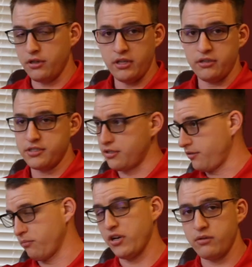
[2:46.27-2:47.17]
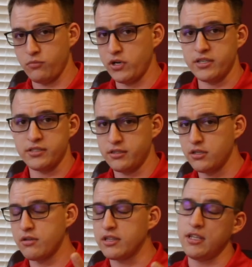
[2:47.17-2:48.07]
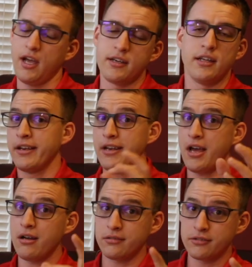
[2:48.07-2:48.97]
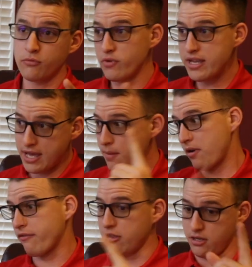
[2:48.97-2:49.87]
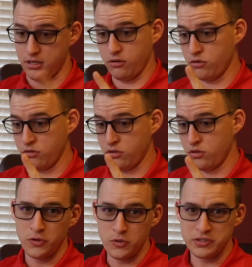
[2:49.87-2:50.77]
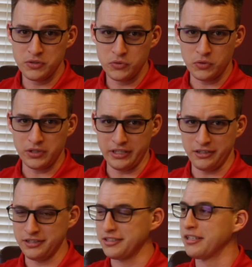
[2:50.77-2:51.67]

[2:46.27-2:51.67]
Let's button press, you get the idea. Now, to recap everything, use a neutral cleaner.